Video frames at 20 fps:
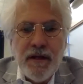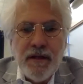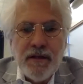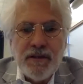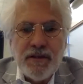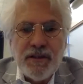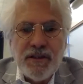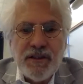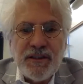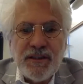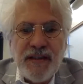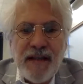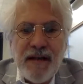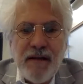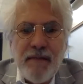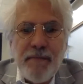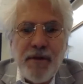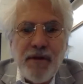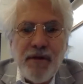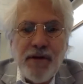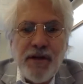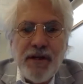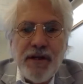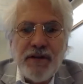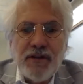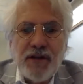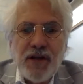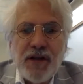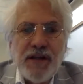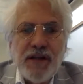Sustainability
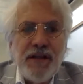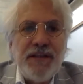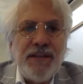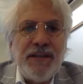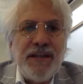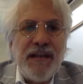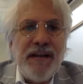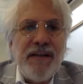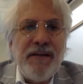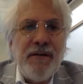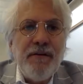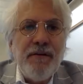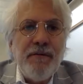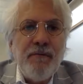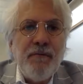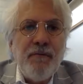is on the agenda